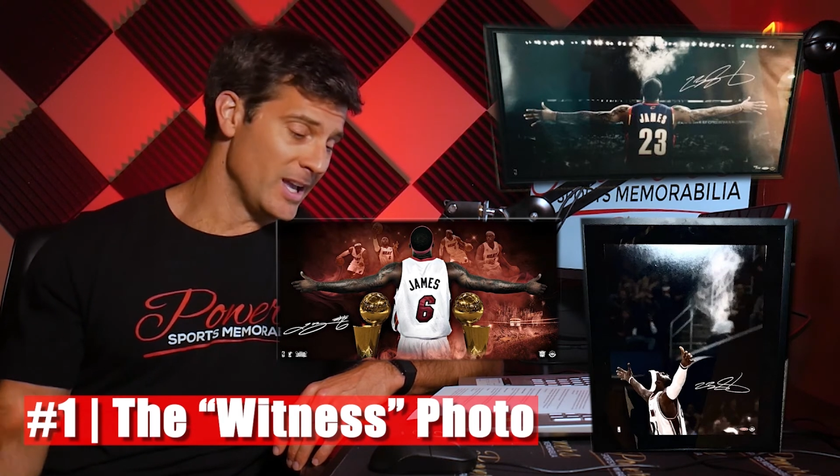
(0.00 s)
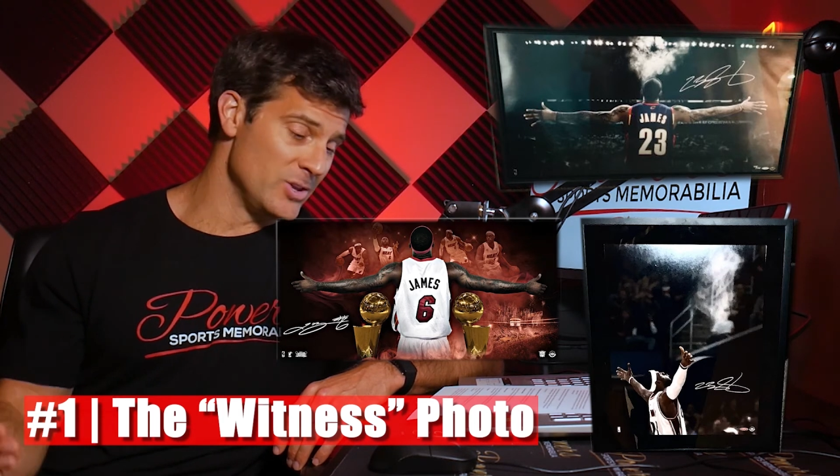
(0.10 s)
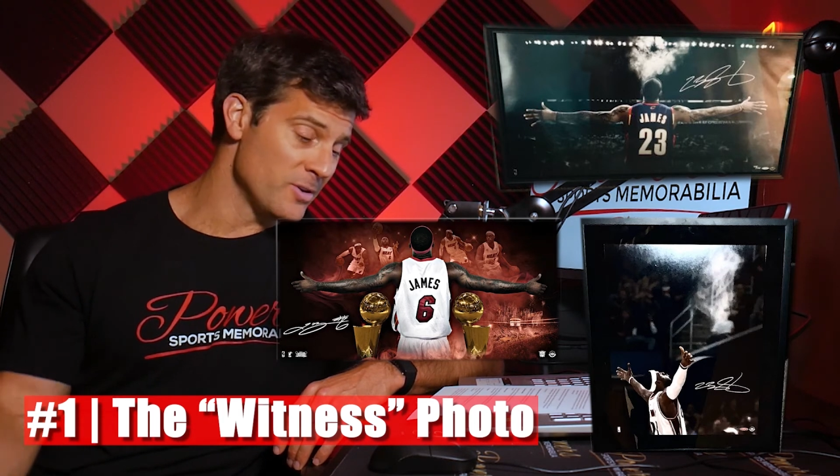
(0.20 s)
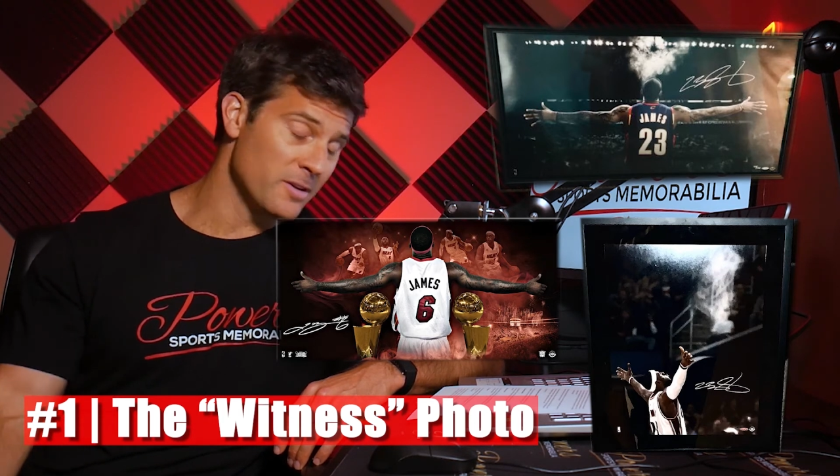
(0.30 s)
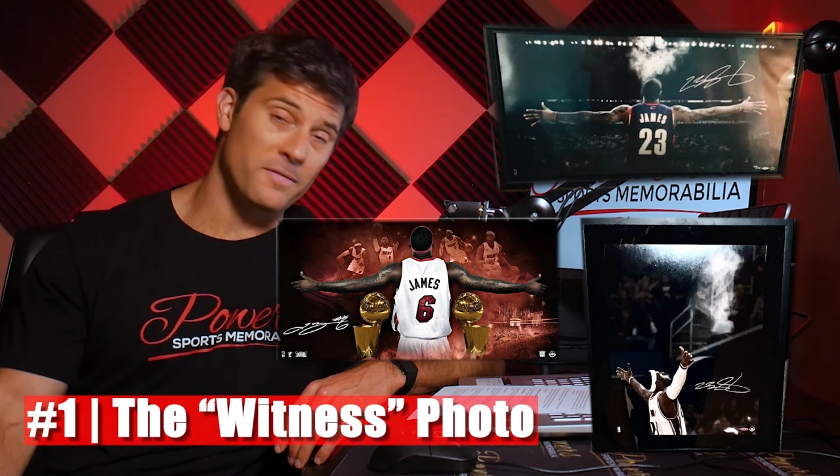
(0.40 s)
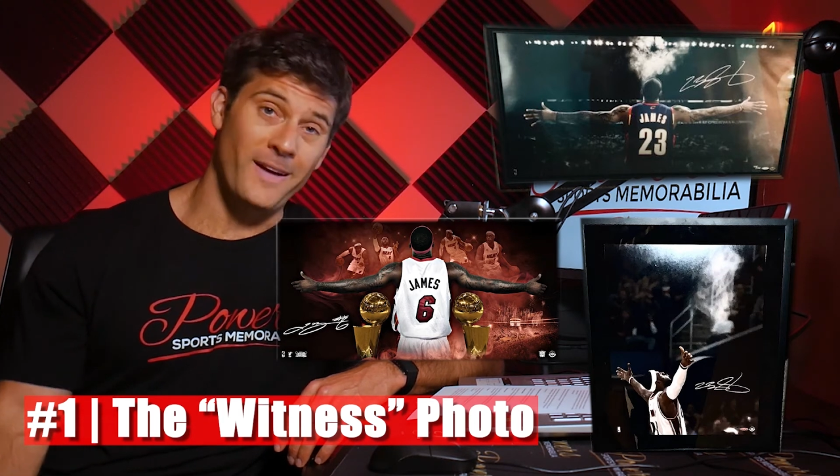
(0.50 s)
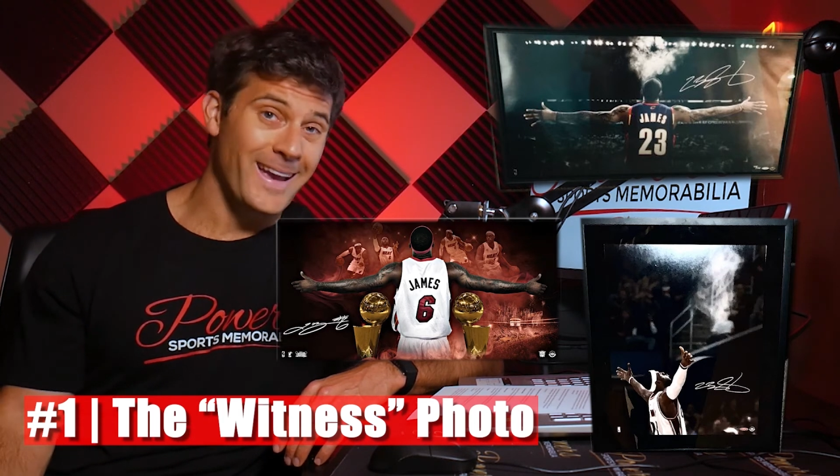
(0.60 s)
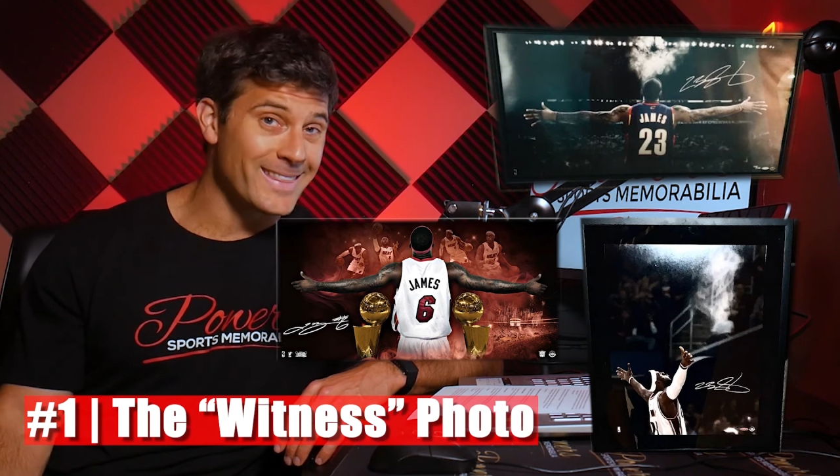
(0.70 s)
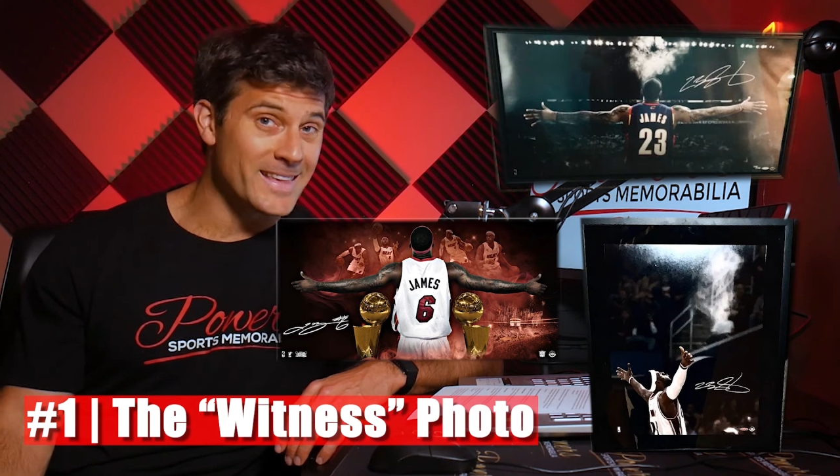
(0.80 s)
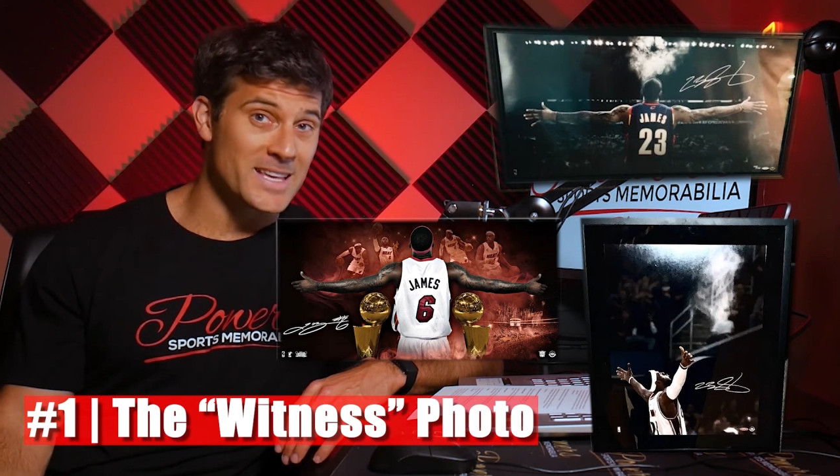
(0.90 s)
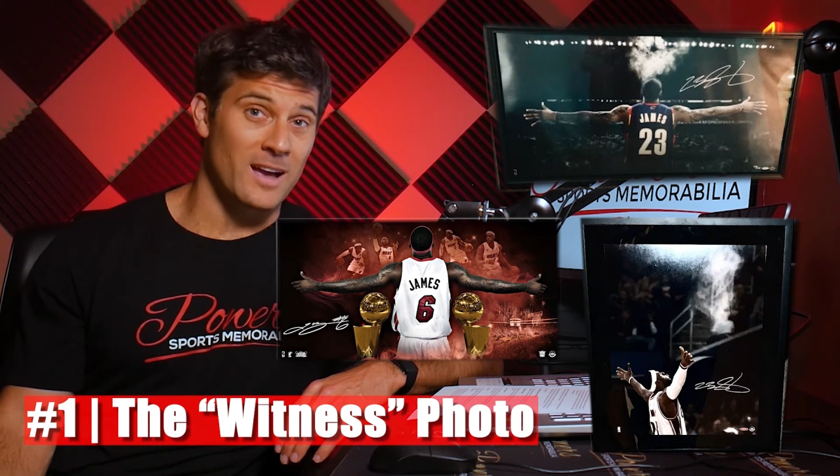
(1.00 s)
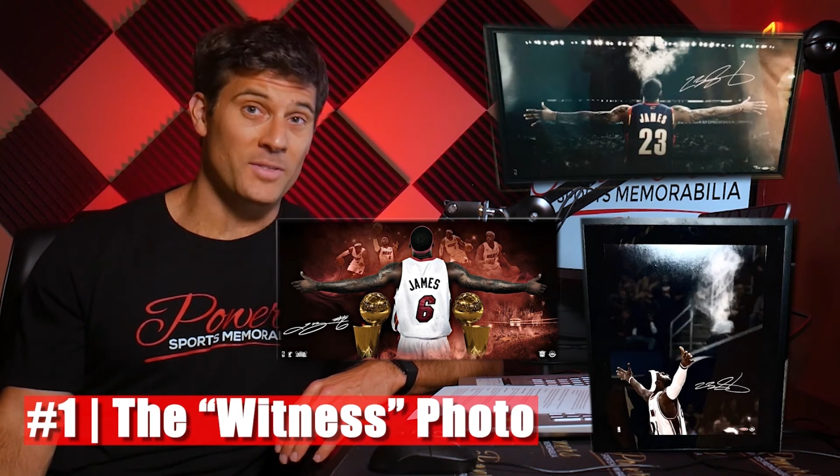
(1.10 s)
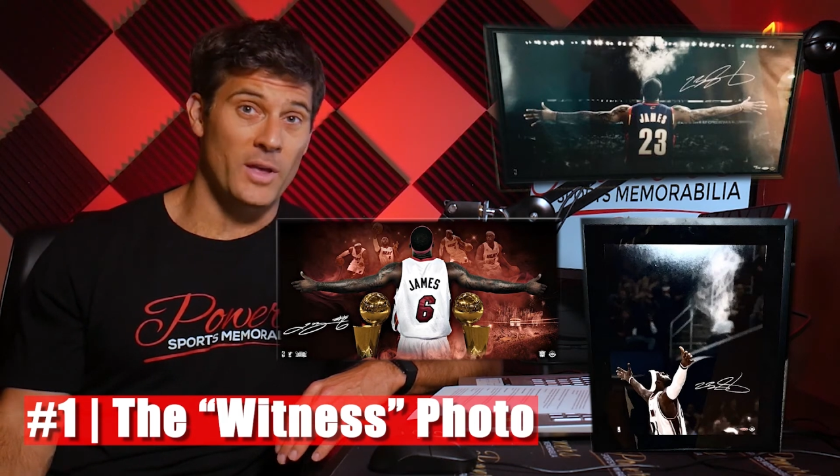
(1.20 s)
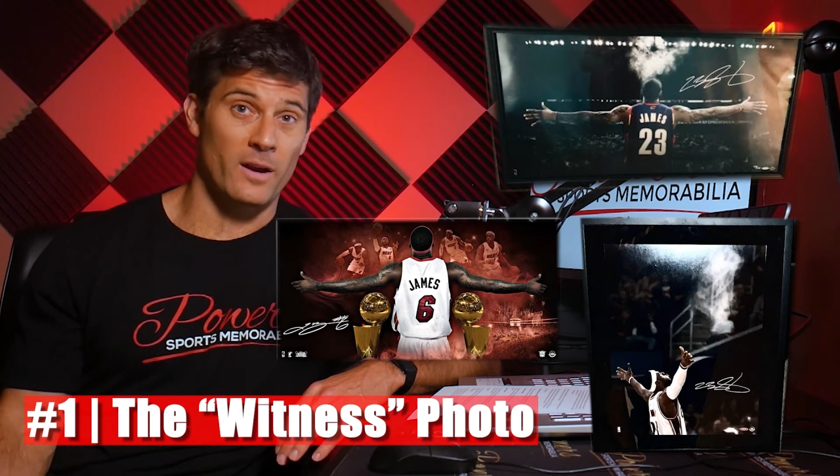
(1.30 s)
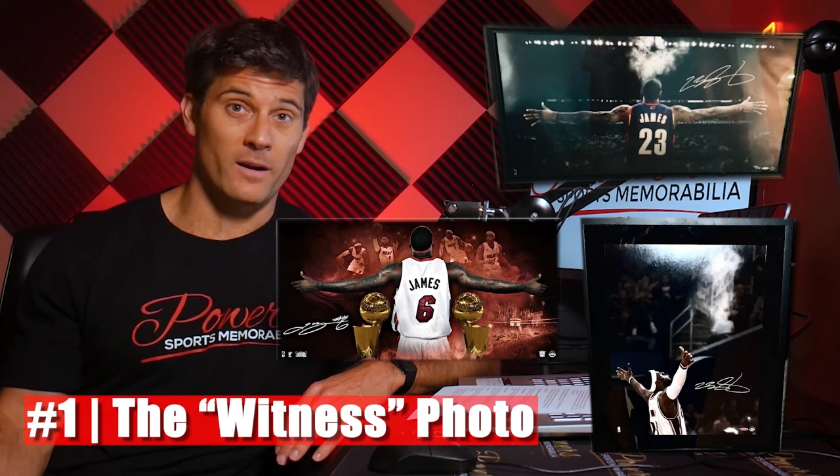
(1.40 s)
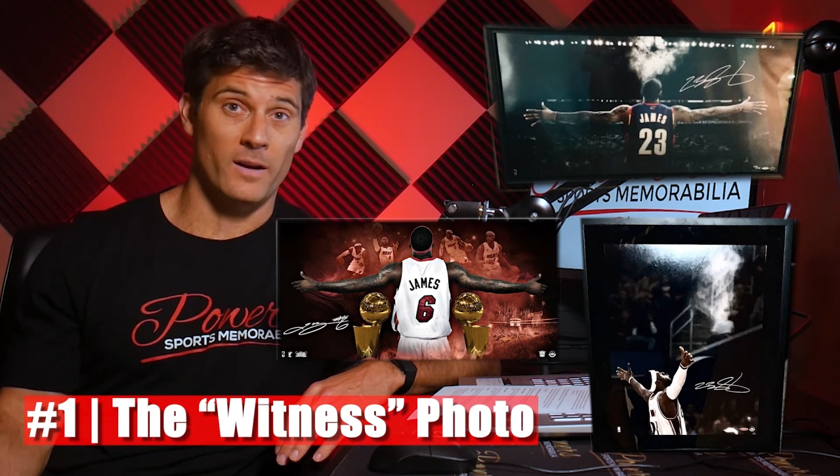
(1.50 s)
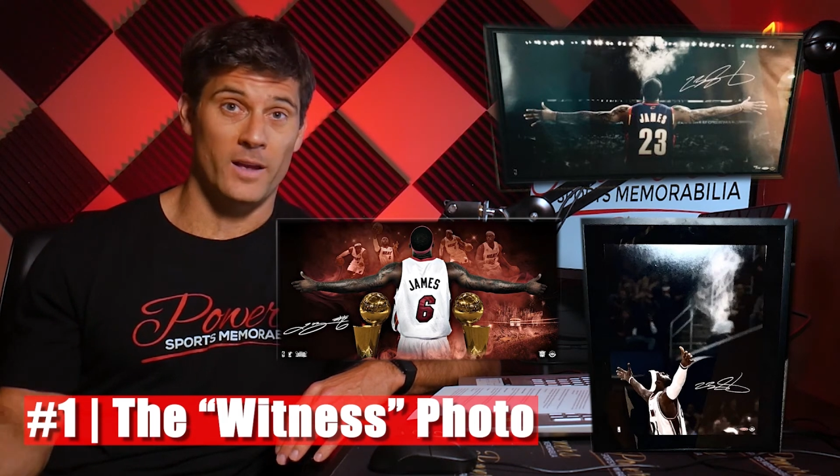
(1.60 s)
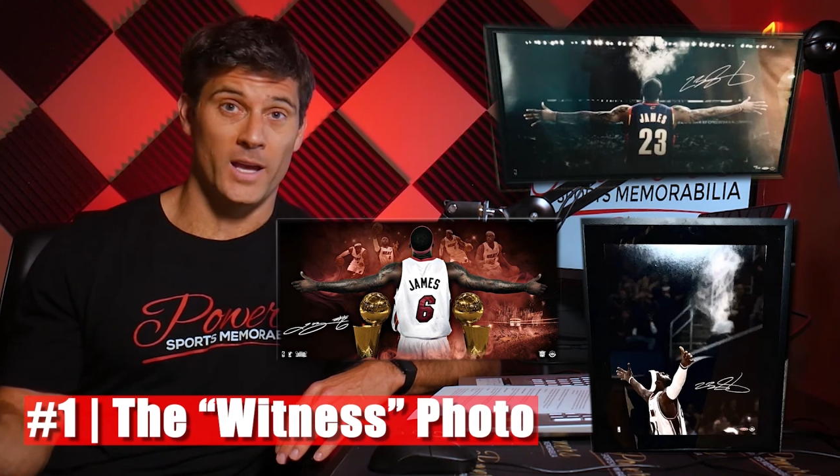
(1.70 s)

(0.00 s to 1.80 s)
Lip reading: And you can find these out there,